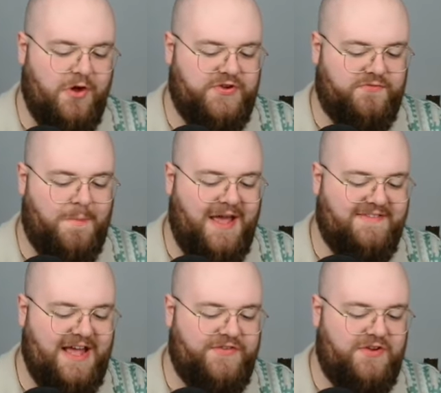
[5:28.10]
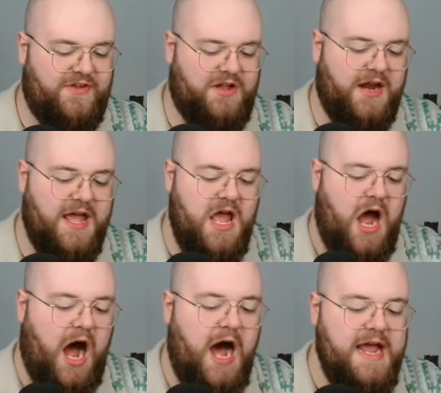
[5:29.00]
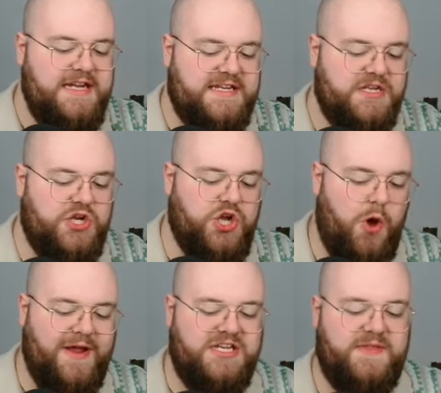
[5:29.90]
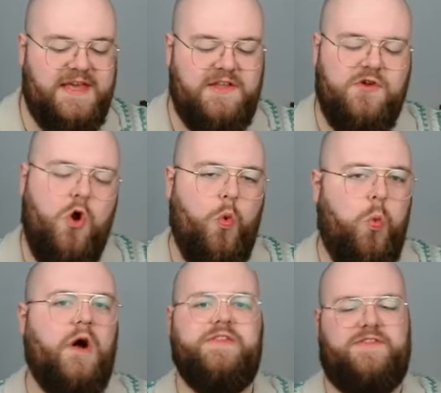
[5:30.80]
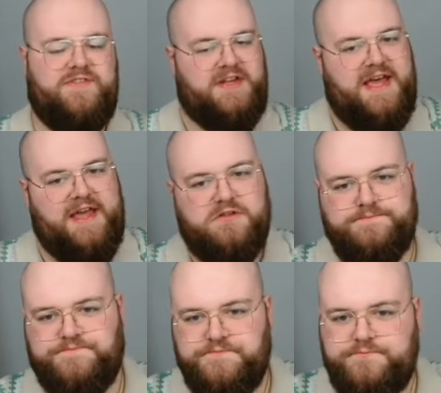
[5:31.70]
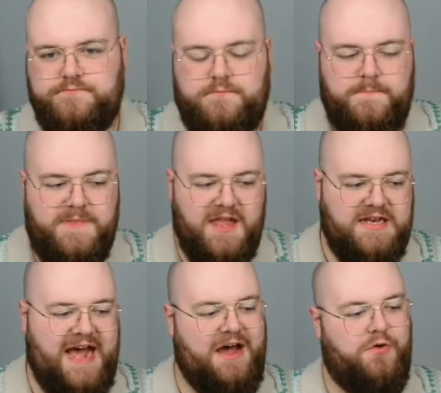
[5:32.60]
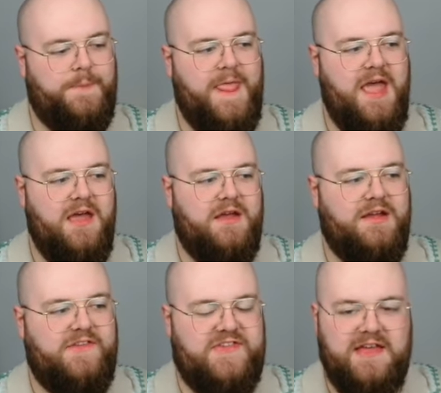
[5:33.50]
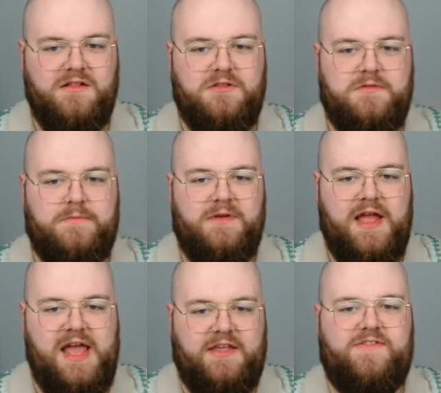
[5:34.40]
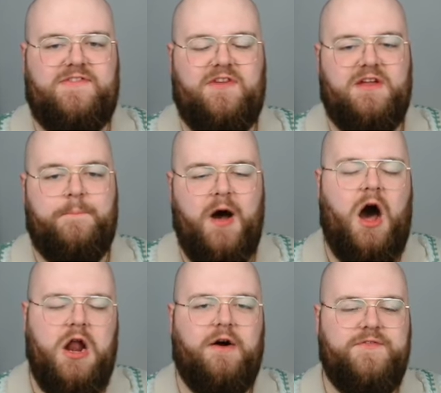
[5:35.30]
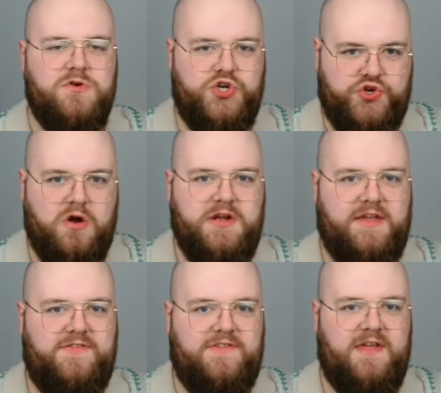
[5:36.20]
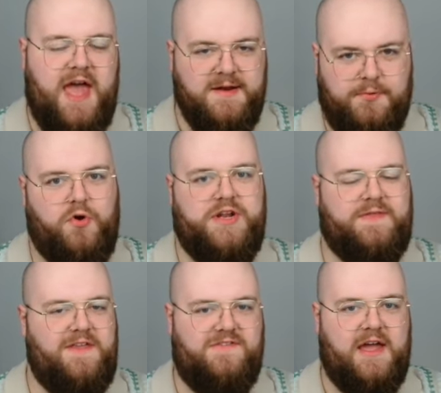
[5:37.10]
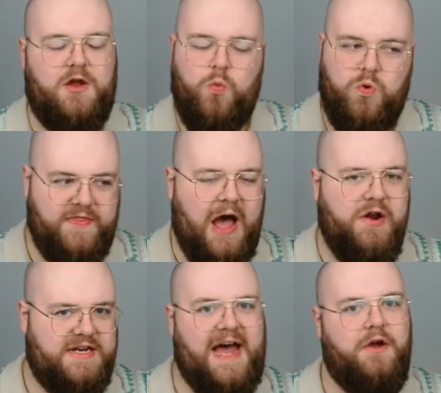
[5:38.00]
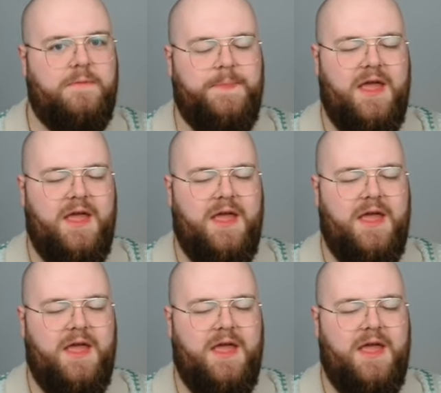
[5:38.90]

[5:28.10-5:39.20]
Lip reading: I just replaced that as soon as I got it. I didn't go into these once today. Now, Seal is a part of your strongest end board in this deck, without a doubt.